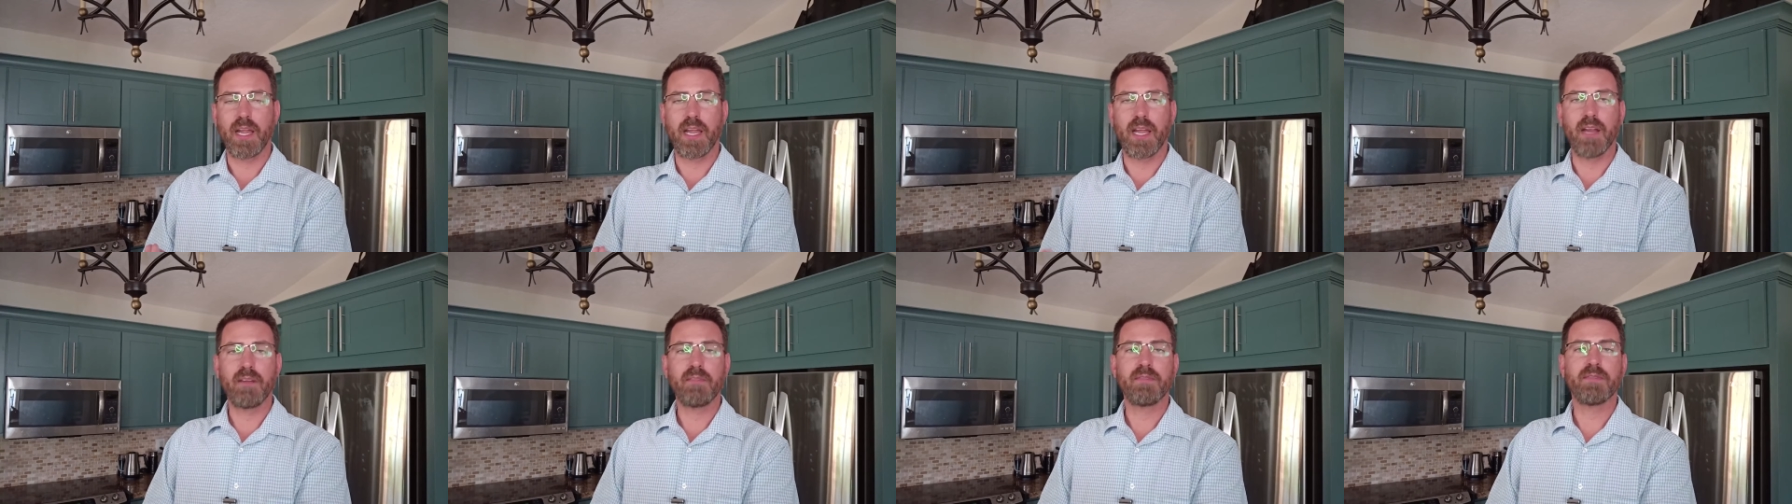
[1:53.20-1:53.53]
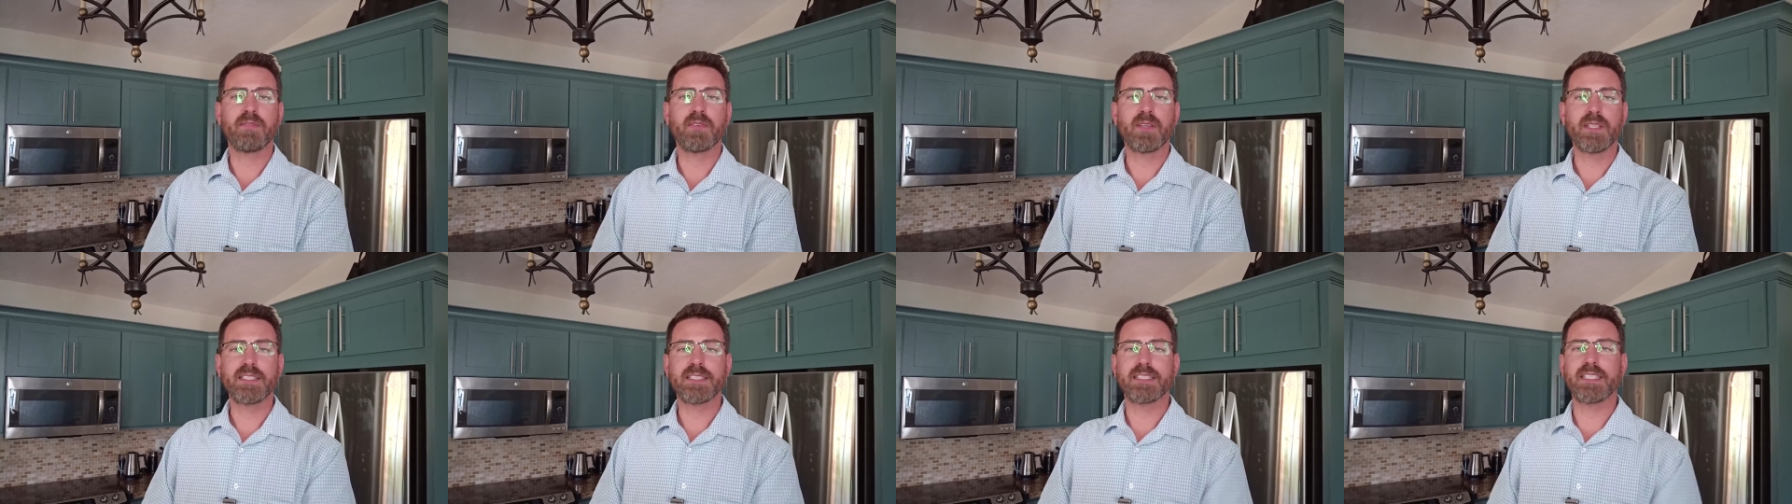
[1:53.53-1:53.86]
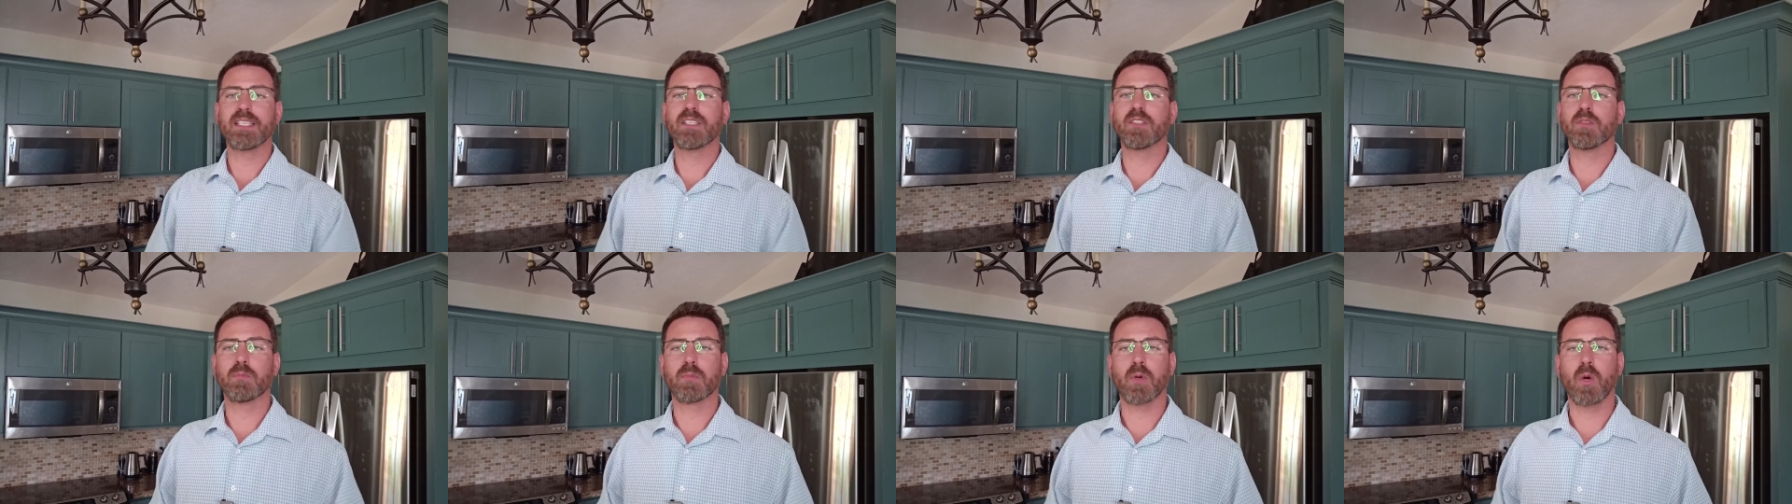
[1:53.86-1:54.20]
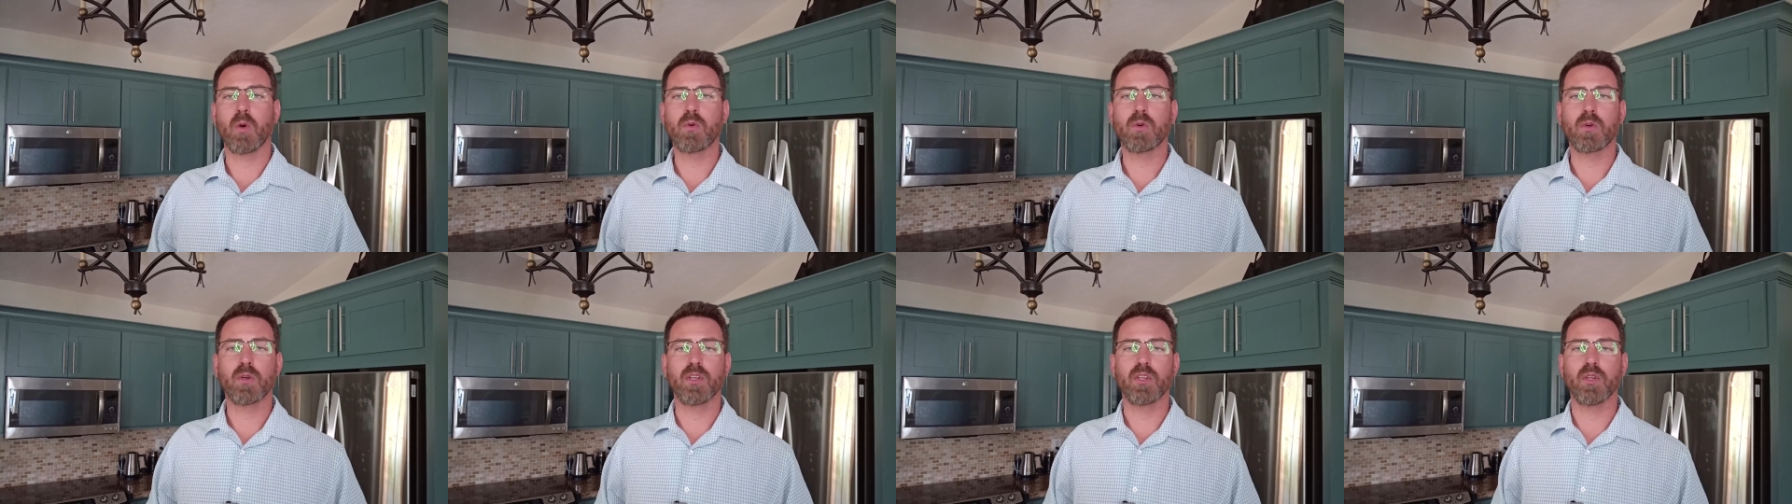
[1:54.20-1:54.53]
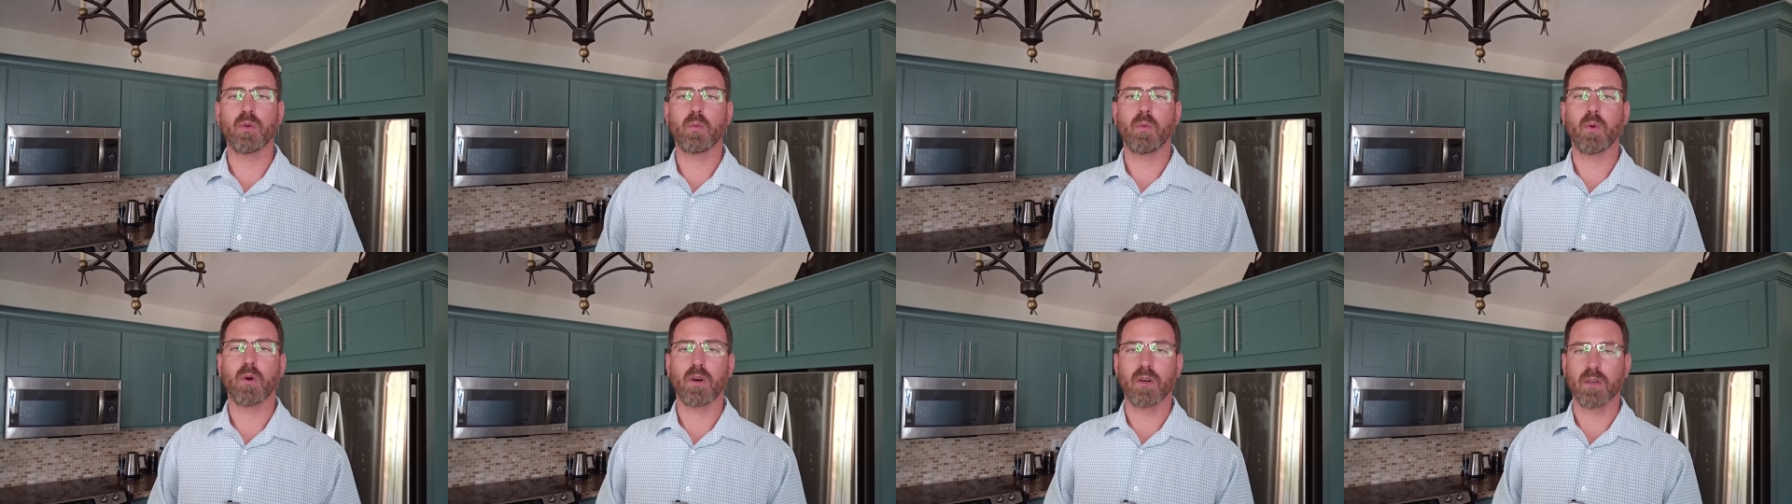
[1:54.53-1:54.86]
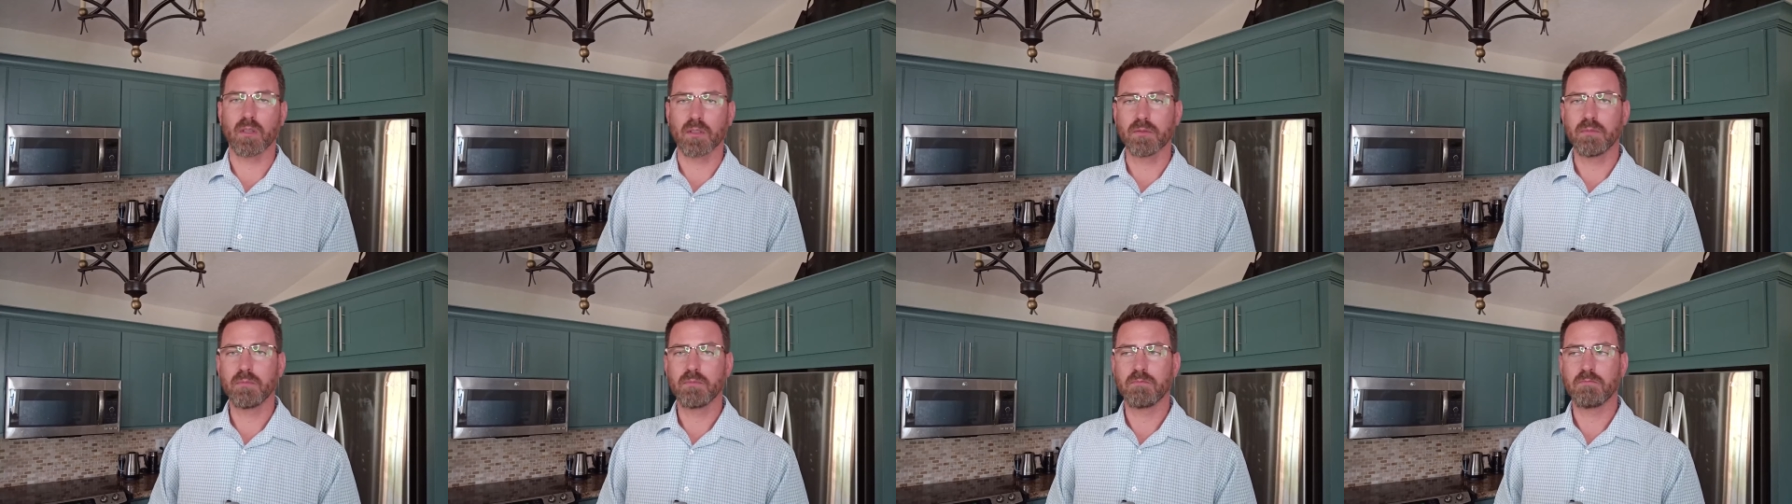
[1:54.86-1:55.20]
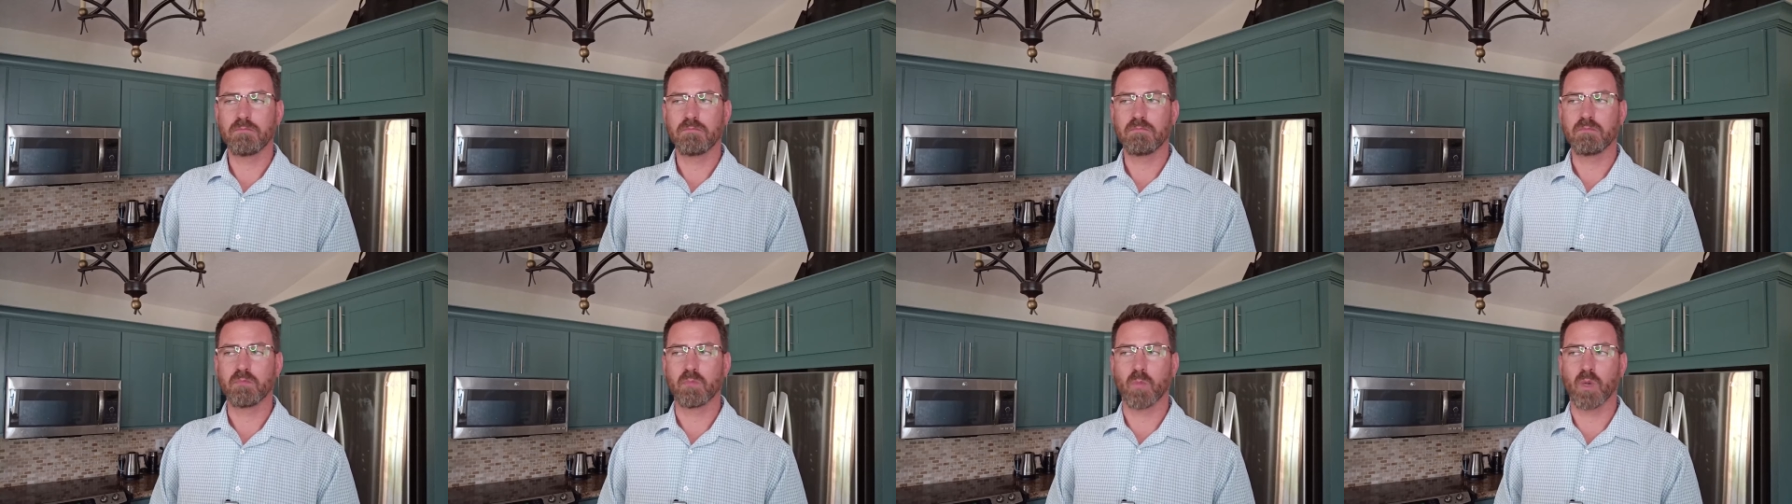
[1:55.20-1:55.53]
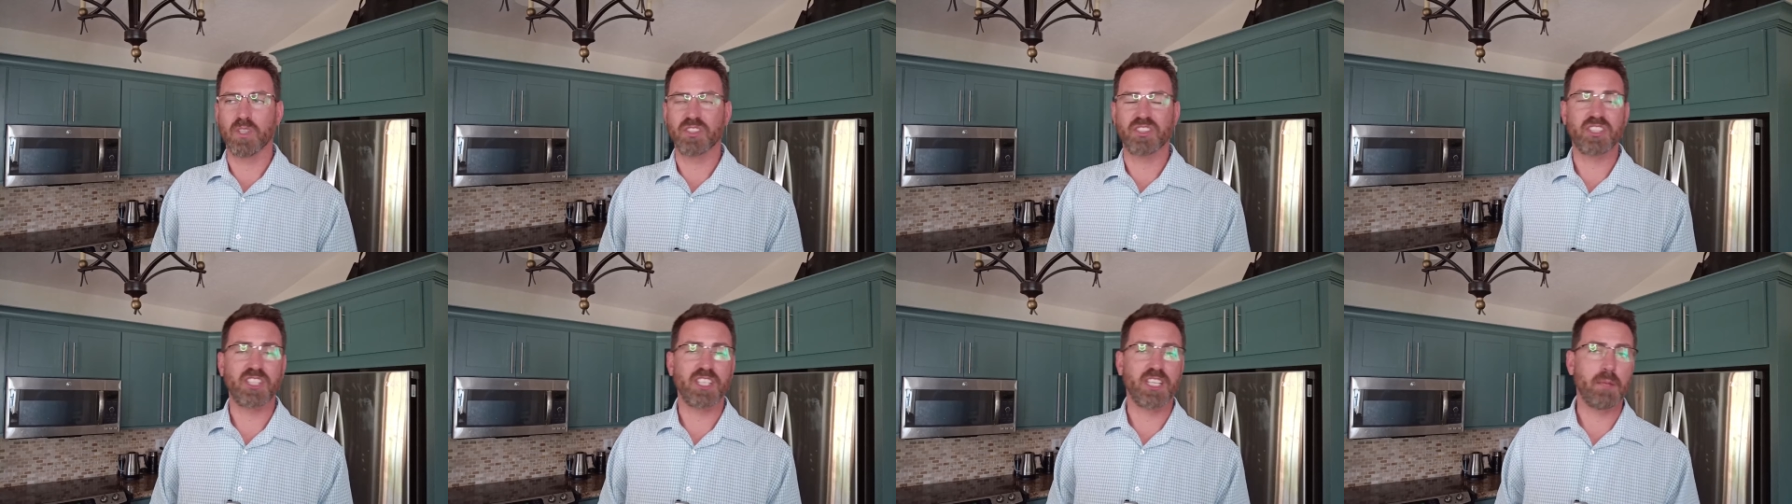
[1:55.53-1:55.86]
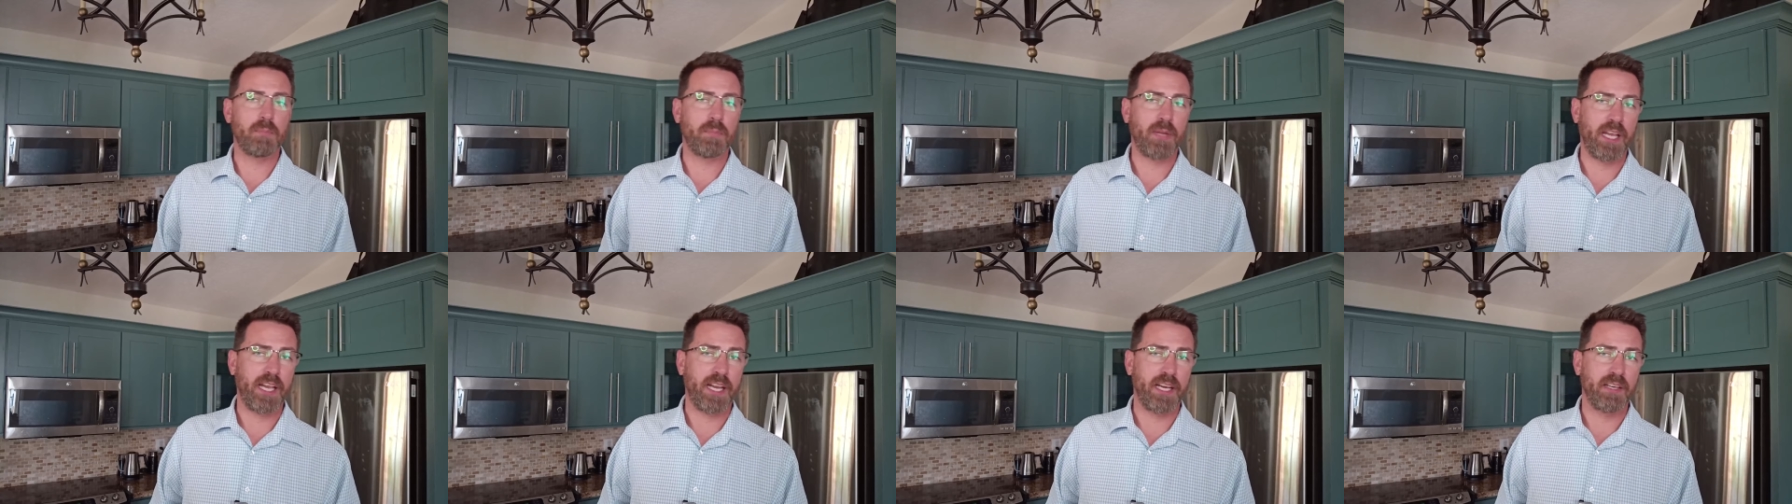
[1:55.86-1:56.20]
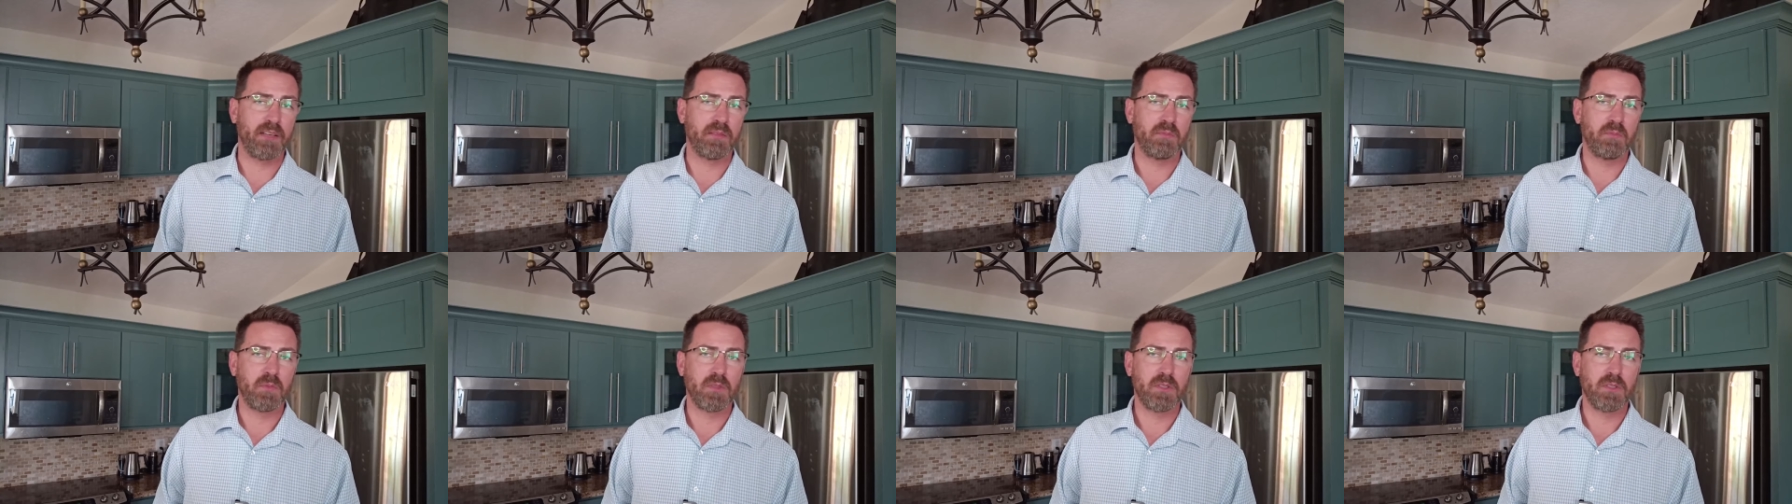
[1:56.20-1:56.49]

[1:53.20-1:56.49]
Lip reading: Every single broker in the world wants to get paid.